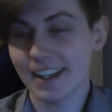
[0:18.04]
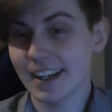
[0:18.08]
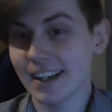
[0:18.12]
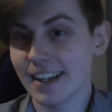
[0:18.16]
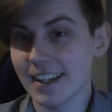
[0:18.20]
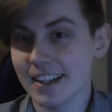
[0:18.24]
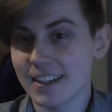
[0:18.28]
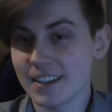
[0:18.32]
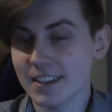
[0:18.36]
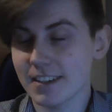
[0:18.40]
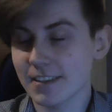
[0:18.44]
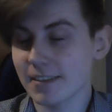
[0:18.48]

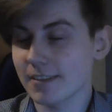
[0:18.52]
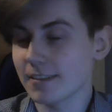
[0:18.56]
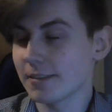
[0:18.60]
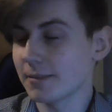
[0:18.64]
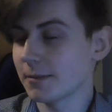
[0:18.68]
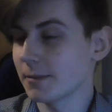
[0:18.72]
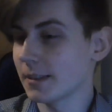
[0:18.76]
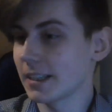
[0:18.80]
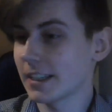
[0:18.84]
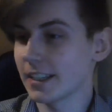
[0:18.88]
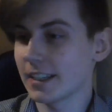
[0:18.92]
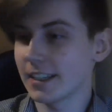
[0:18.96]
and
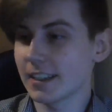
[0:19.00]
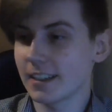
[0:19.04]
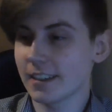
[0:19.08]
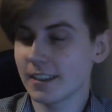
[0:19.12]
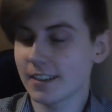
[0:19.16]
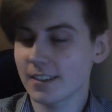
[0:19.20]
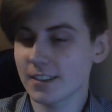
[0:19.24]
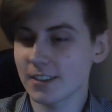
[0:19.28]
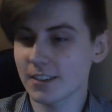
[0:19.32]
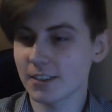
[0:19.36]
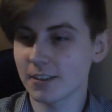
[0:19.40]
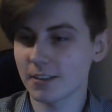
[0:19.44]
we're
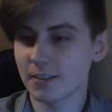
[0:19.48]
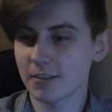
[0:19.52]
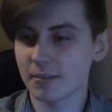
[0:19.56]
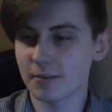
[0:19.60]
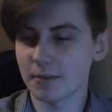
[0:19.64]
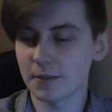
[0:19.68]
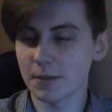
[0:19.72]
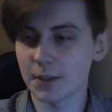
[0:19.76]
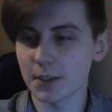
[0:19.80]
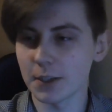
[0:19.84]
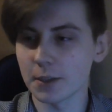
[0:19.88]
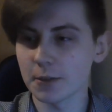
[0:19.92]
here to
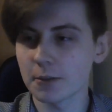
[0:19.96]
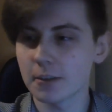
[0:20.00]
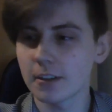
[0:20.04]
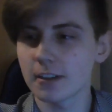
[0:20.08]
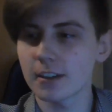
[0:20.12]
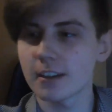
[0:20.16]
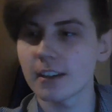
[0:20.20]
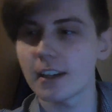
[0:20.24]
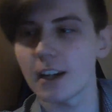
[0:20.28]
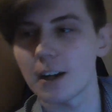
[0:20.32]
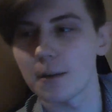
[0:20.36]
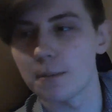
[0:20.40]
review
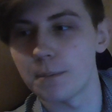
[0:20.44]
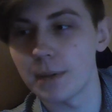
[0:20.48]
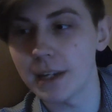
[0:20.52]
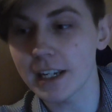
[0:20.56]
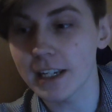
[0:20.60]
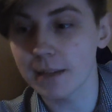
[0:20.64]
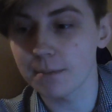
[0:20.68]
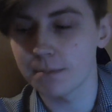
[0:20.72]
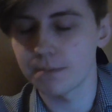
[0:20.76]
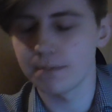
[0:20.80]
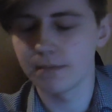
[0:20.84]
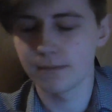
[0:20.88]
a
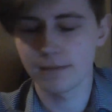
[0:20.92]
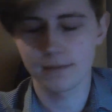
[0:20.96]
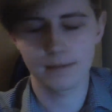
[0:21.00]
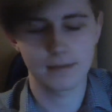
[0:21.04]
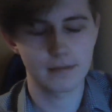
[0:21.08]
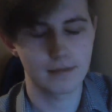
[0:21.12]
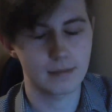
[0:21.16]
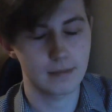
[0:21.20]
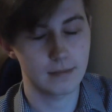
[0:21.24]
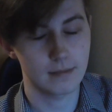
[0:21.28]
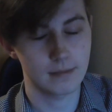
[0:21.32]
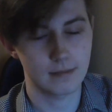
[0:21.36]
big
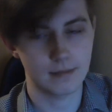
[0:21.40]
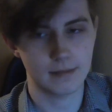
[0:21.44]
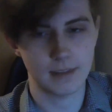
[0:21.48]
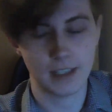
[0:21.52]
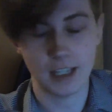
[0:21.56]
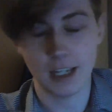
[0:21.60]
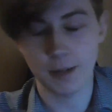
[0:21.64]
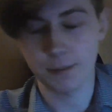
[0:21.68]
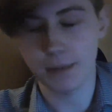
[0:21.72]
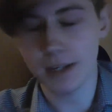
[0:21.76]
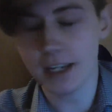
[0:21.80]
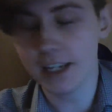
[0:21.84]

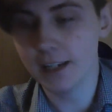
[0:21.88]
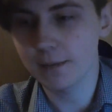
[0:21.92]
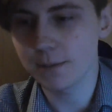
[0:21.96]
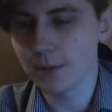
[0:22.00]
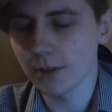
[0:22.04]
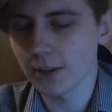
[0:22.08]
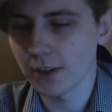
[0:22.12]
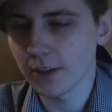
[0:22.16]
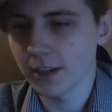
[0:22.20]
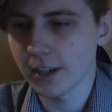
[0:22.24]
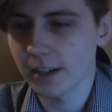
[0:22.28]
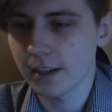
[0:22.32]

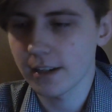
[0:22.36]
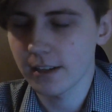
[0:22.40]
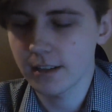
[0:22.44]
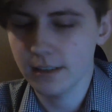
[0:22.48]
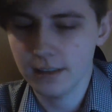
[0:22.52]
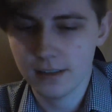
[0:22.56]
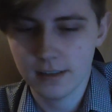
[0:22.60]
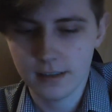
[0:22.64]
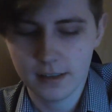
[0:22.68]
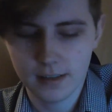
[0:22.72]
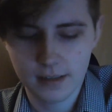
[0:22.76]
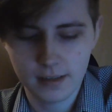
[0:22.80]
boy.
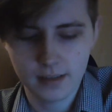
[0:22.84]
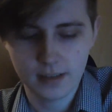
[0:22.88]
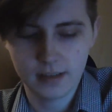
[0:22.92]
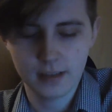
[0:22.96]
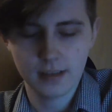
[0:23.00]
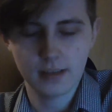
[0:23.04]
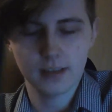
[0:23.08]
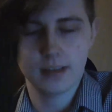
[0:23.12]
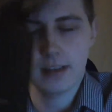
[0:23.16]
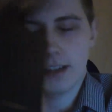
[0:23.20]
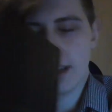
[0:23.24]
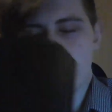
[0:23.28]

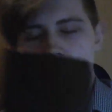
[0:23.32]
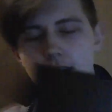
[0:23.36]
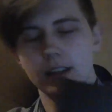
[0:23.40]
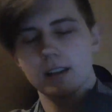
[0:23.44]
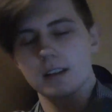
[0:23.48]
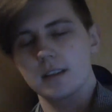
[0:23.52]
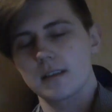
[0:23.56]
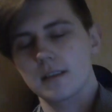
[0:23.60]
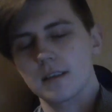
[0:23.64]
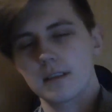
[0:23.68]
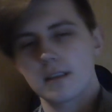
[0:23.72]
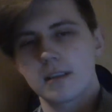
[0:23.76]

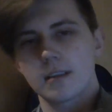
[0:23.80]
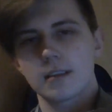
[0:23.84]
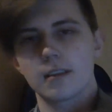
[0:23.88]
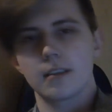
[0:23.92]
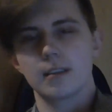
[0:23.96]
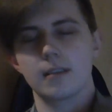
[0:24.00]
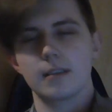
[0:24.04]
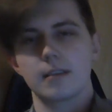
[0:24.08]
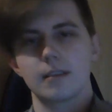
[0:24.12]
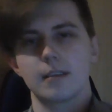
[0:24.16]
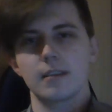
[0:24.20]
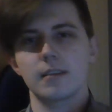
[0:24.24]
He's
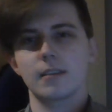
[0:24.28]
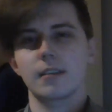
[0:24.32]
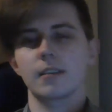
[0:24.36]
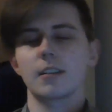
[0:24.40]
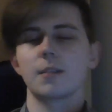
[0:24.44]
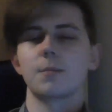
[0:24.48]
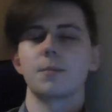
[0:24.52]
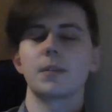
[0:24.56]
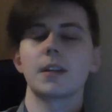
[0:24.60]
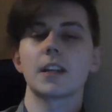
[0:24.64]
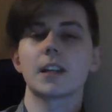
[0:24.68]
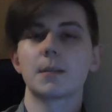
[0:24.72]

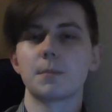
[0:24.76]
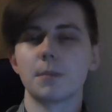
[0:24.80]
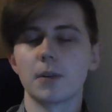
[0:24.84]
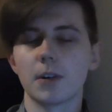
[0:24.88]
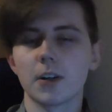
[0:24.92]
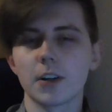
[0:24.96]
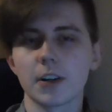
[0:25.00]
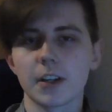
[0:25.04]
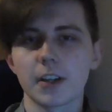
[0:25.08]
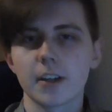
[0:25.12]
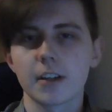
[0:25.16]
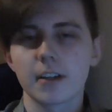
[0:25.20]
a big
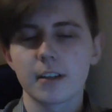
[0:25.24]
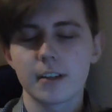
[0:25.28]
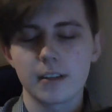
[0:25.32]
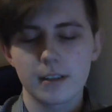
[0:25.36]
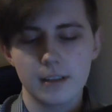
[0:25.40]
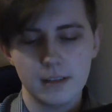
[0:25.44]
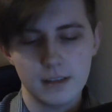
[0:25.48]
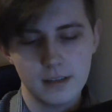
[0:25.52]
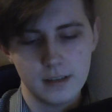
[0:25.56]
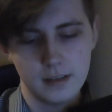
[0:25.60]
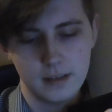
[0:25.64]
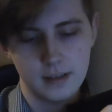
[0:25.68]
boy,
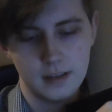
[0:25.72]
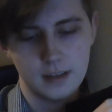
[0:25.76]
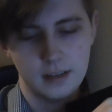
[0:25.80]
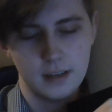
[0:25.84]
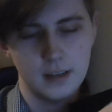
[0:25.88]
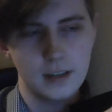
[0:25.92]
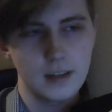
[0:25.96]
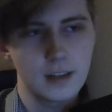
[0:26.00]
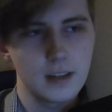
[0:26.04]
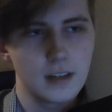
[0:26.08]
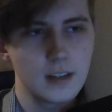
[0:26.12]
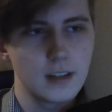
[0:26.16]

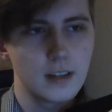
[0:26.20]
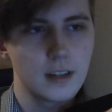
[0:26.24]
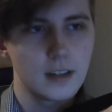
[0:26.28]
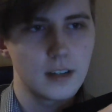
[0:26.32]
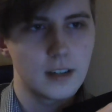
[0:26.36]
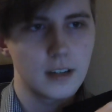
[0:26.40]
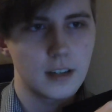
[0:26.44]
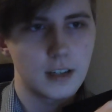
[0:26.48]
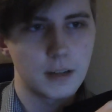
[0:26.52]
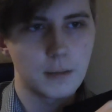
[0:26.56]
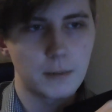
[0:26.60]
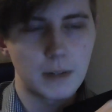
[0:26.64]

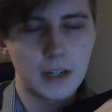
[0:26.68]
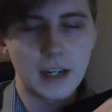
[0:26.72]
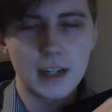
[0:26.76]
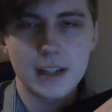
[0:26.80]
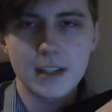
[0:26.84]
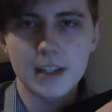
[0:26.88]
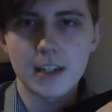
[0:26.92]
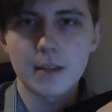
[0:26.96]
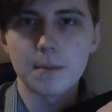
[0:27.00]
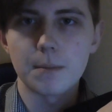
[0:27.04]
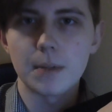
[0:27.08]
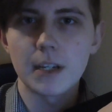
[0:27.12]
and when I
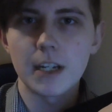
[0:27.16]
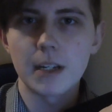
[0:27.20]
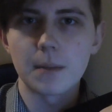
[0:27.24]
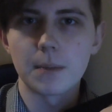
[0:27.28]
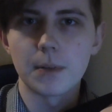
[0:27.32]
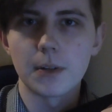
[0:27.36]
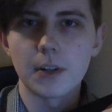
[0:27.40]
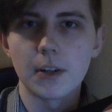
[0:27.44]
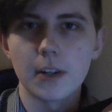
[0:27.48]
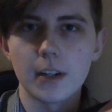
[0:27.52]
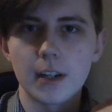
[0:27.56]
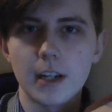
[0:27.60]
say
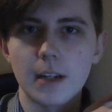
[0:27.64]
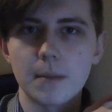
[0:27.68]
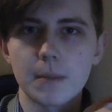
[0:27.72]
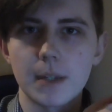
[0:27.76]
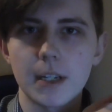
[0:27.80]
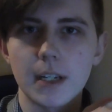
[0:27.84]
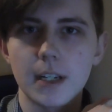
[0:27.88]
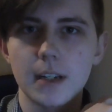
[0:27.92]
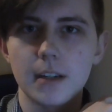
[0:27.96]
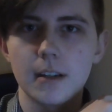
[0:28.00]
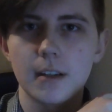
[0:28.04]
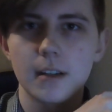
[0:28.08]
big boy, I
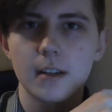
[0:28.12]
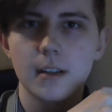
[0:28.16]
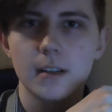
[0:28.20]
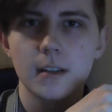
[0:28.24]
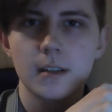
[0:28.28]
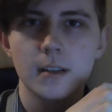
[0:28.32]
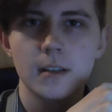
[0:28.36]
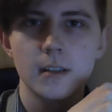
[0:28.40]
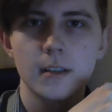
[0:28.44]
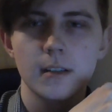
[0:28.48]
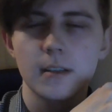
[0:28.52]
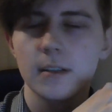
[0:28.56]
mean,
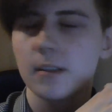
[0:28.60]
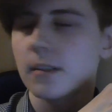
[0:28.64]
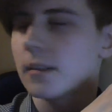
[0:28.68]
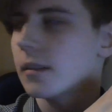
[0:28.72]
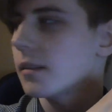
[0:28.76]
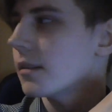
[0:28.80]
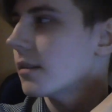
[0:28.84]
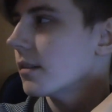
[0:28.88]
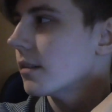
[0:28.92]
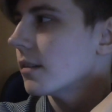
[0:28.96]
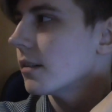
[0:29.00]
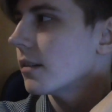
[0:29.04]

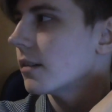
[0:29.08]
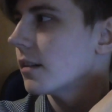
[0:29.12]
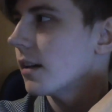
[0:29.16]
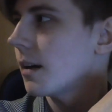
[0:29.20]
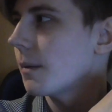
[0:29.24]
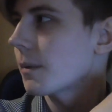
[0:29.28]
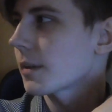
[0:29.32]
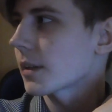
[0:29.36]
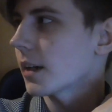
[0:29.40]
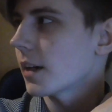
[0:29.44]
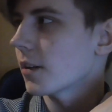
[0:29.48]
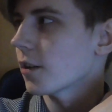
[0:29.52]

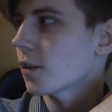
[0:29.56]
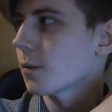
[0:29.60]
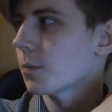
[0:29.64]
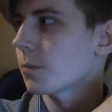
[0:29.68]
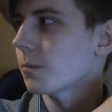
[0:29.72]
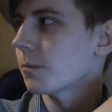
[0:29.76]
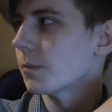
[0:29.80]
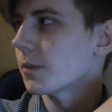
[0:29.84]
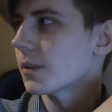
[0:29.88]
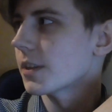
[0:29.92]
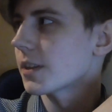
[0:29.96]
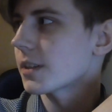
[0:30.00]
I can't
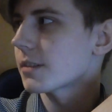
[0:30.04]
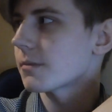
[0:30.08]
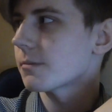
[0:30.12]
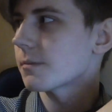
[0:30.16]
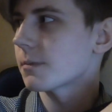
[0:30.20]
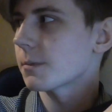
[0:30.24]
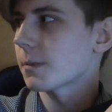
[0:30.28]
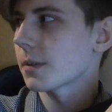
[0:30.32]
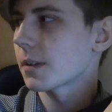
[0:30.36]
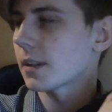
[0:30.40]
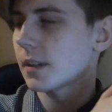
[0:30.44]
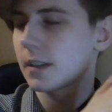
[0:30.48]
open with this
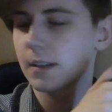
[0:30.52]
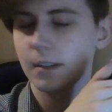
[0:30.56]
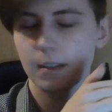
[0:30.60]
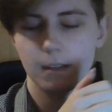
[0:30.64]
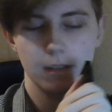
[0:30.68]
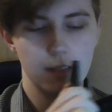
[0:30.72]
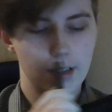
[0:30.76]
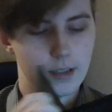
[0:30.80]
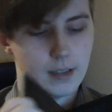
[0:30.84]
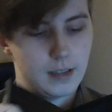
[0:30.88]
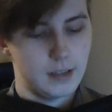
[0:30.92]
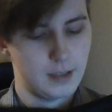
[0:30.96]
with one hand.
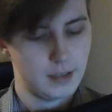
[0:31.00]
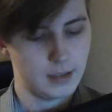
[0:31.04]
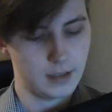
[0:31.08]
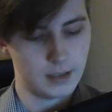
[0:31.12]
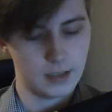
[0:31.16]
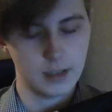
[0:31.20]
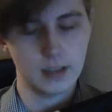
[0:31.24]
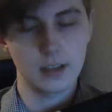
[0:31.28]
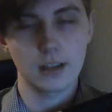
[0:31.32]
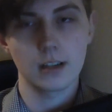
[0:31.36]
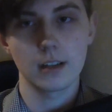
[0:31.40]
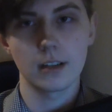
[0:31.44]

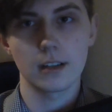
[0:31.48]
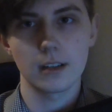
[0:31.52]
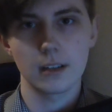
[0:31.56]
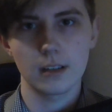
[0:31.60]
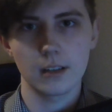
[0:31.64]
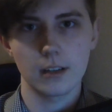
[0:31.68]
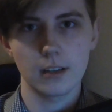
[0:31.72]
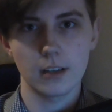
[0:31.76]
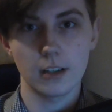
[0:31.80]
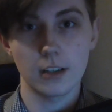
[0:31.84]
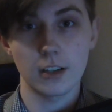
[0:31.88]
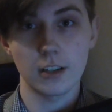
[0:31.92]

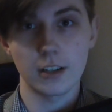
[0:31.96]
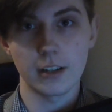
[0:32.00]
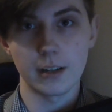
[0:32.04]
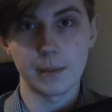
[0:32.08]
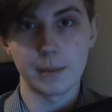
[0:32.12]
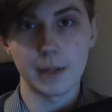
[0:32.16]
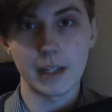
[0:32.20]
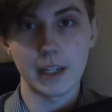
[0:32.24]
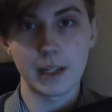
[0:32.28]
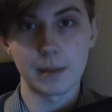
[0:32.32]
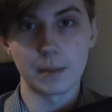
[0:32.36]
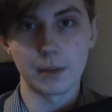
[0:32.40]

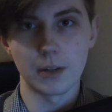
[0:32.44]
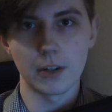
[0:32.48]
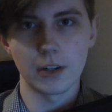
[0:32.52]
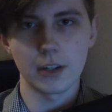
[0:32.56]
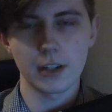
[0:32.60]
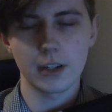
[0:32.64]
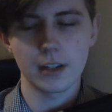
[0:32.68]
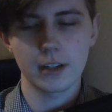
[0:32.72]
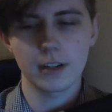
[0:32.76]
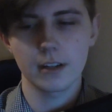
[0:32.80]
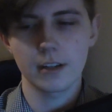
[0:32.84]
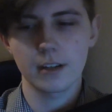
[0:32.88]
A big
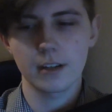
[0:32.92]
boy.